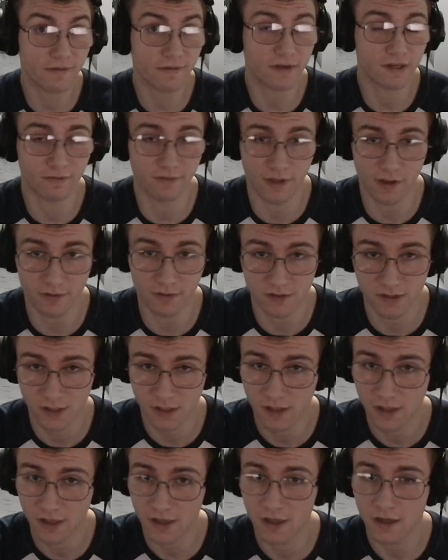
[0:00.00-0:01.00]
of those.
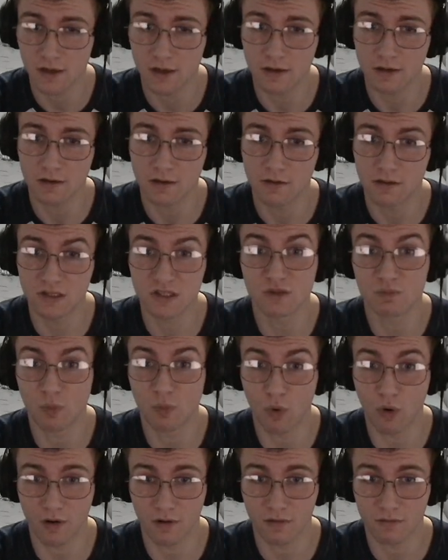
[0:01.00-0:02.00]
This is
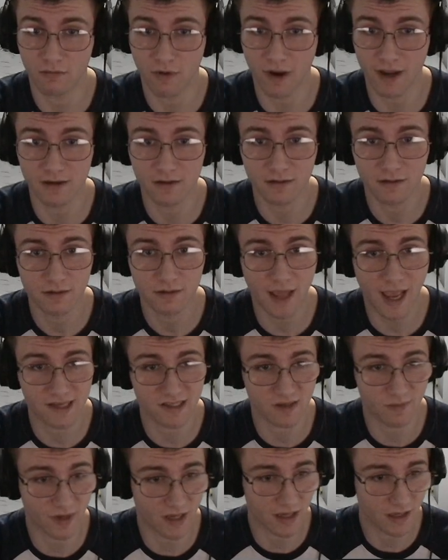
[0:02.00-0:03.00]
more, right? Has to be.